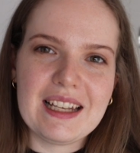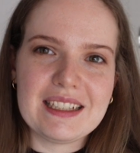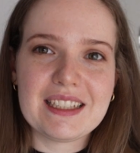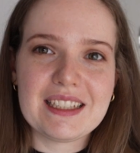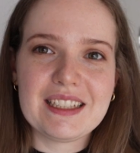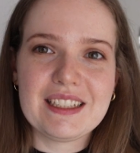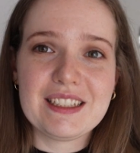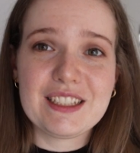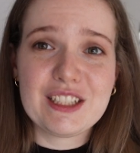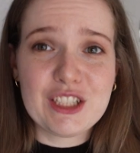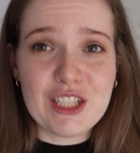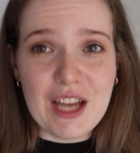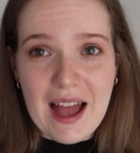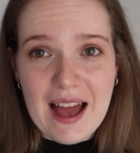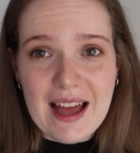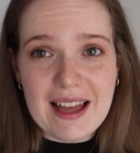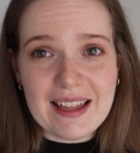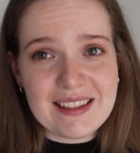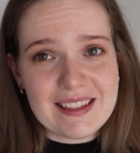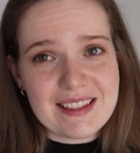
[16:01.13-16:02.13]
little
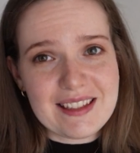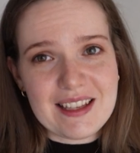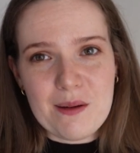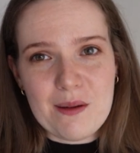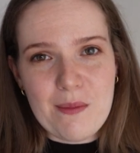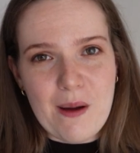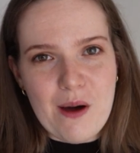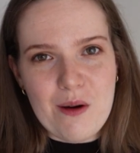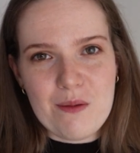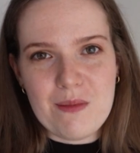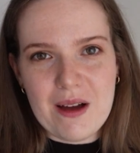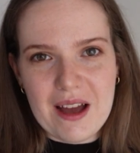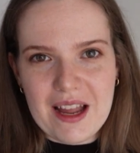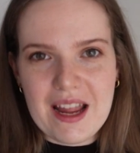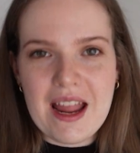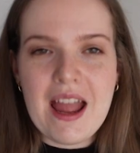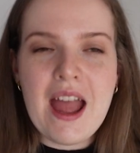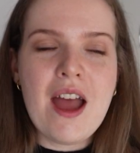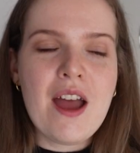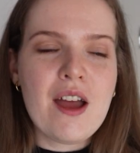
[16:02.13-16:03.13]
chat about
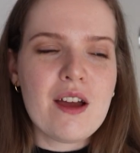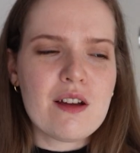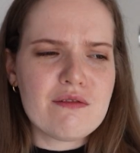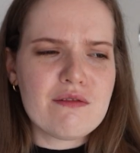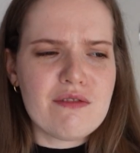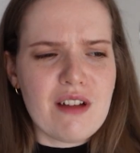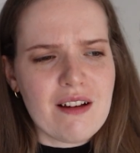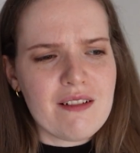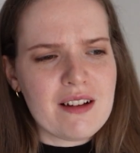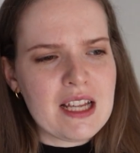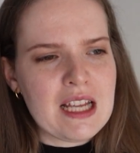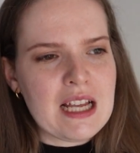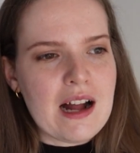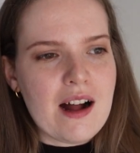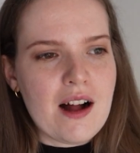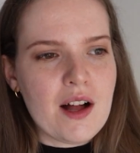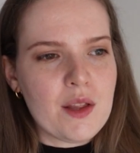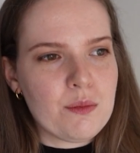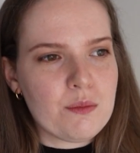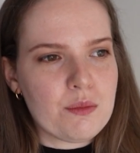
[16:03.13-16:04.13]
my
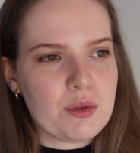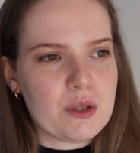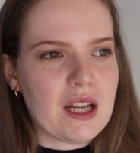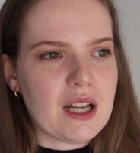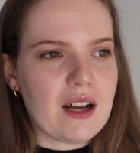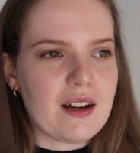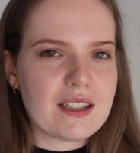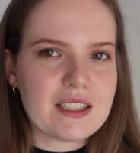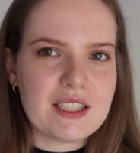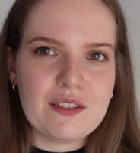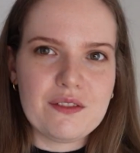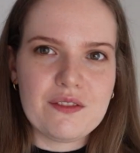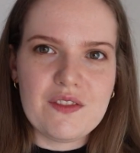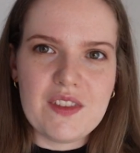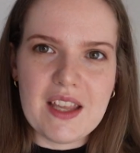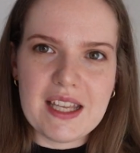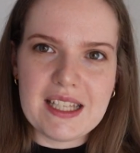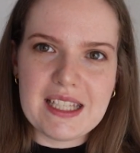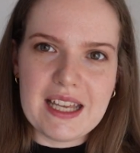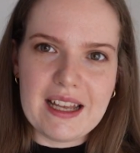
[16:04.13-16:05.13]
very unproductive
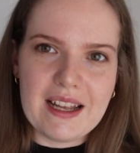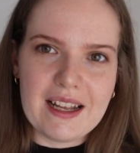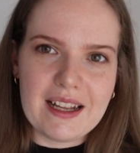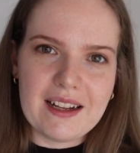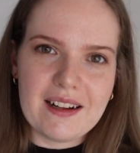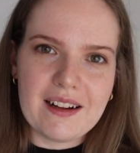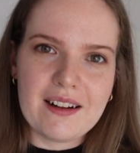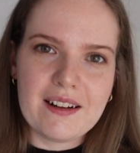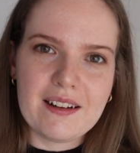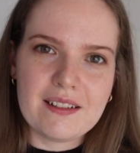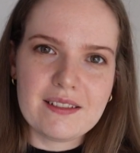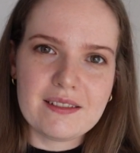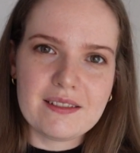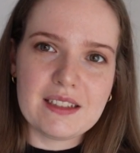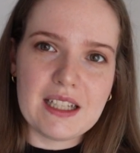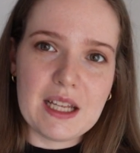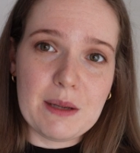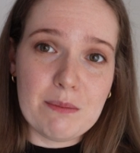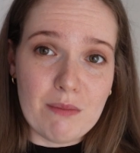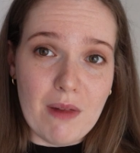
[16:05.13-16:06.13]
knitting
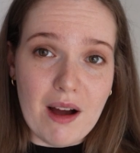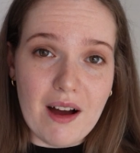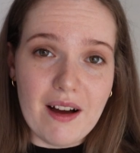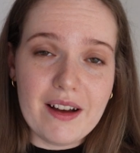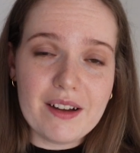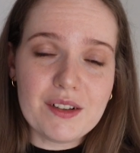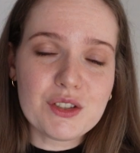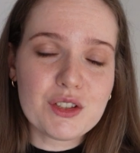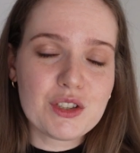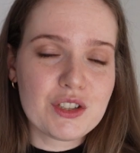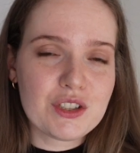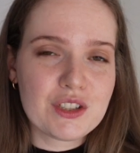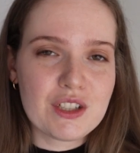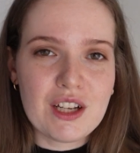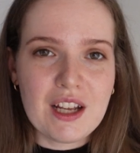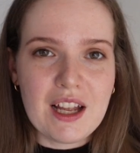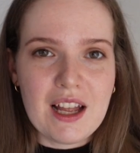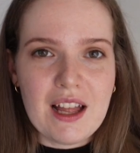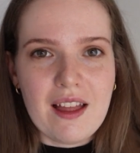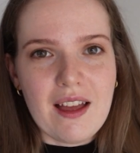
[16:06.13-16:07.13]
in March,
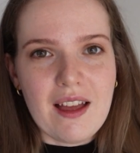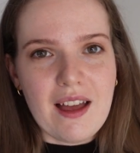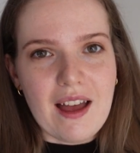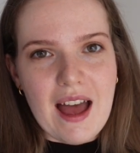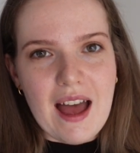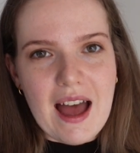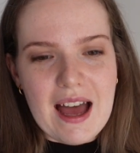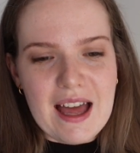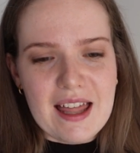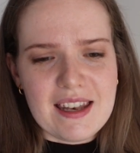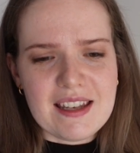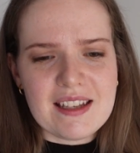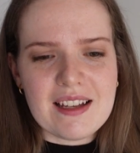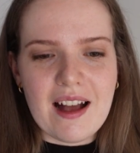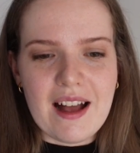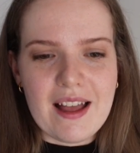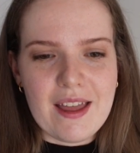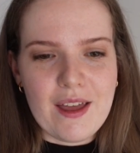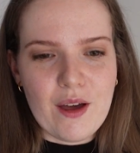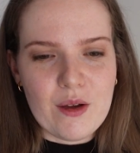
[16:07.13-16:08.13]
and
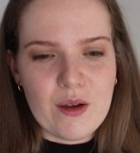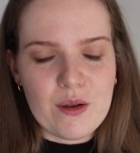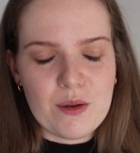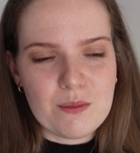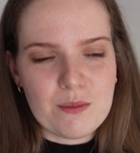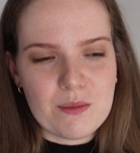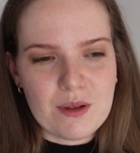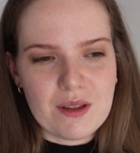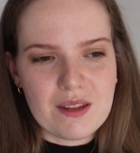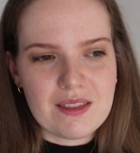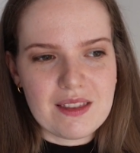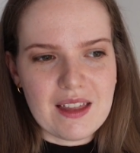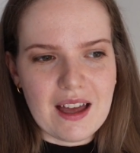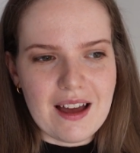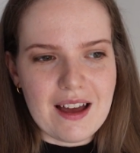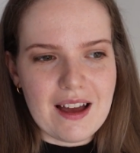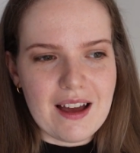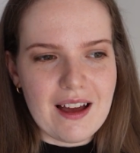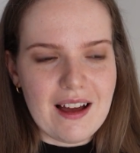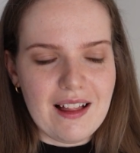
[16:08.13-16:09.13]
I hope
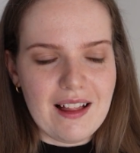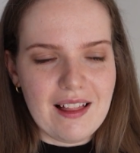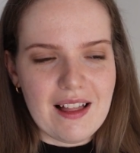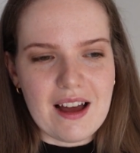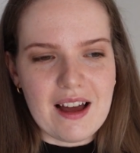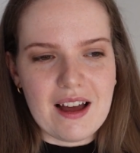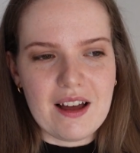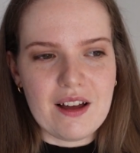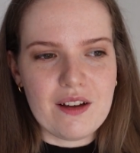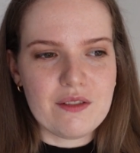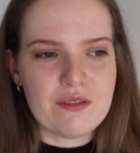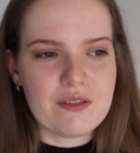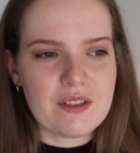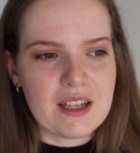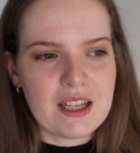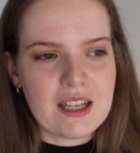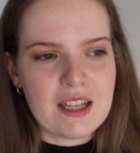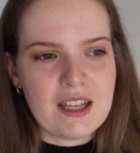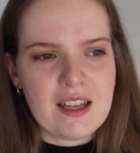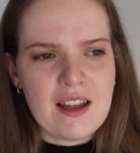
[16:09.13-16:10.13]
that I'll have
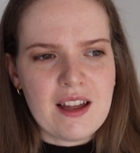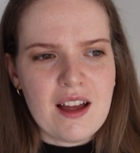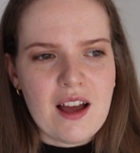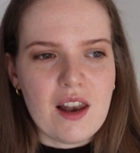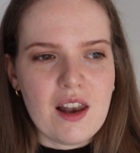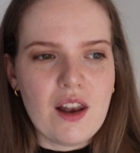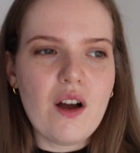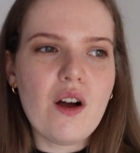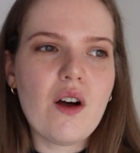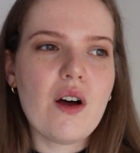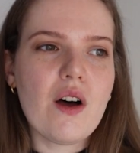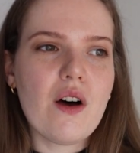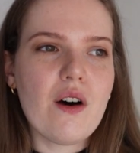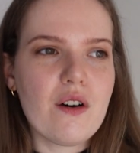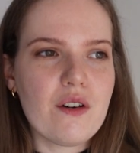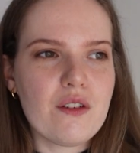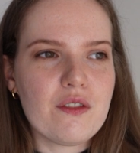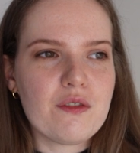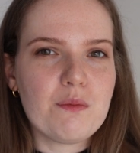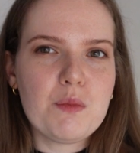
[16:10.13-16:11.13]
a lot
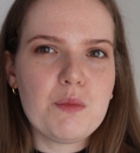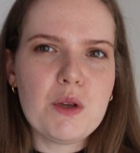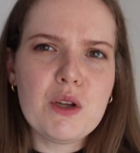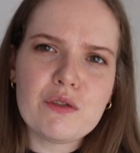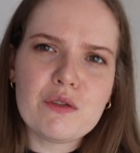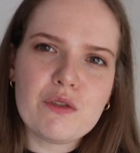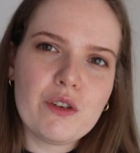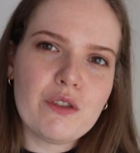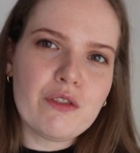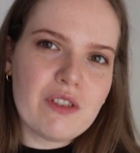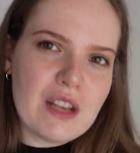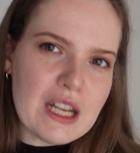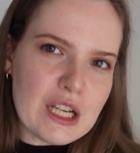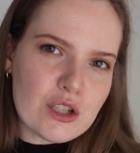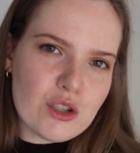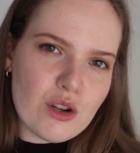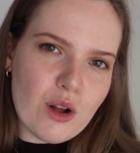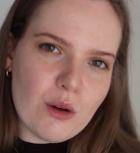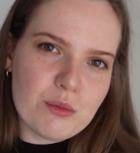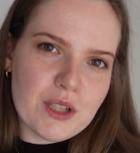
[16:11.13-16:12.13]
of beautiful
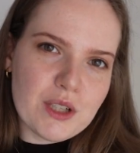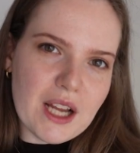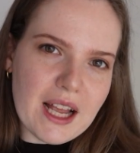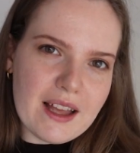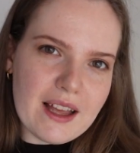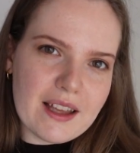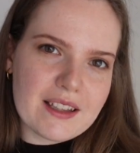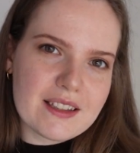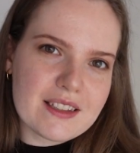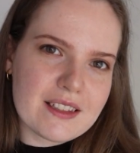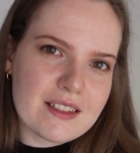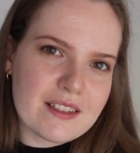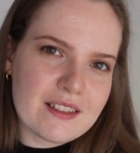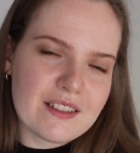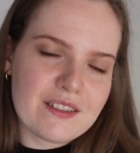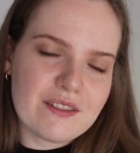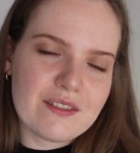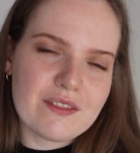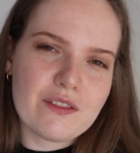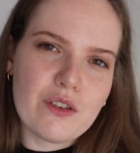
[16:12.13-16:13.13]
finished objects
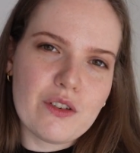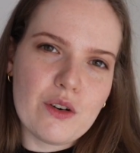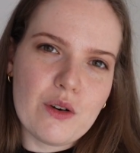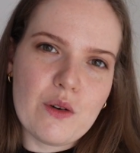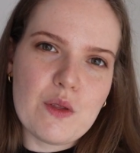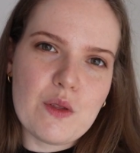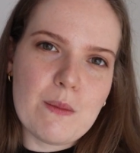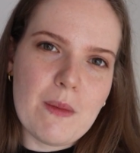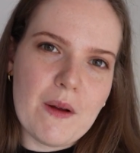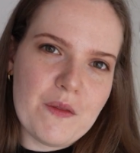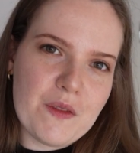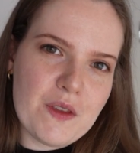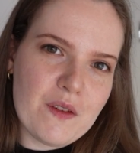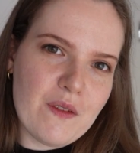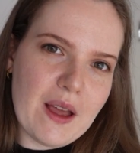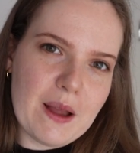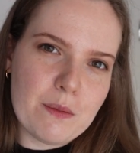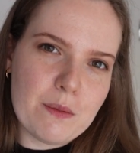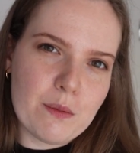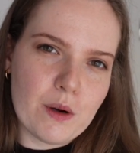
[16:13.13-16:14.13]
for the month
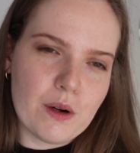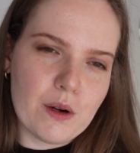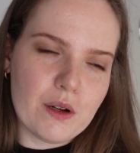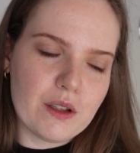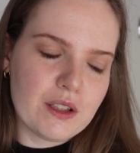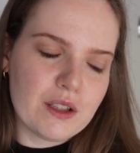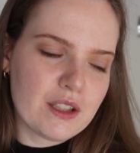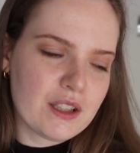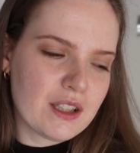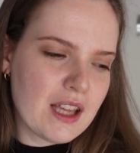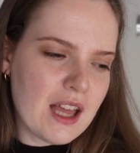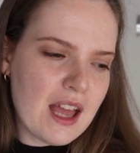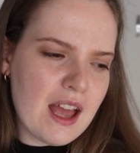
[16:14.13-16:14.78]
of April,